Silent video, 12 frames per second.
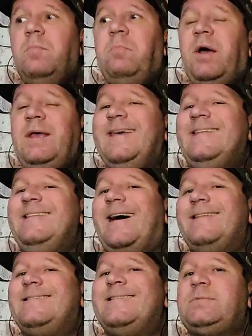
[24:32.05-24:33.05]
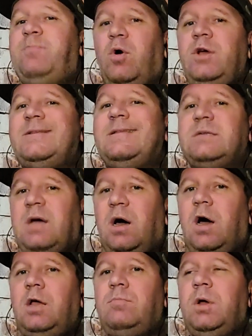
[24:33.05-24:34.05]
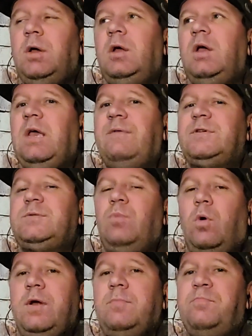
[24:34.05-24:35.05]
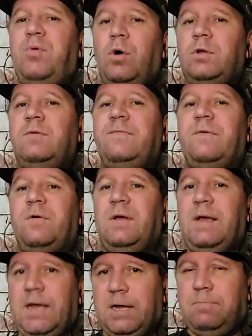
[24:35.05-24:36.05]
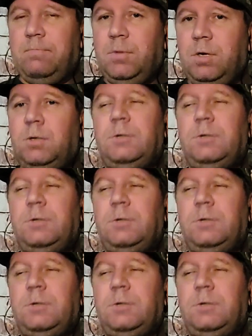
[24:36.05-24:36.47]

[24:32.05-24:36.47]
But at this point in time, it was more important for him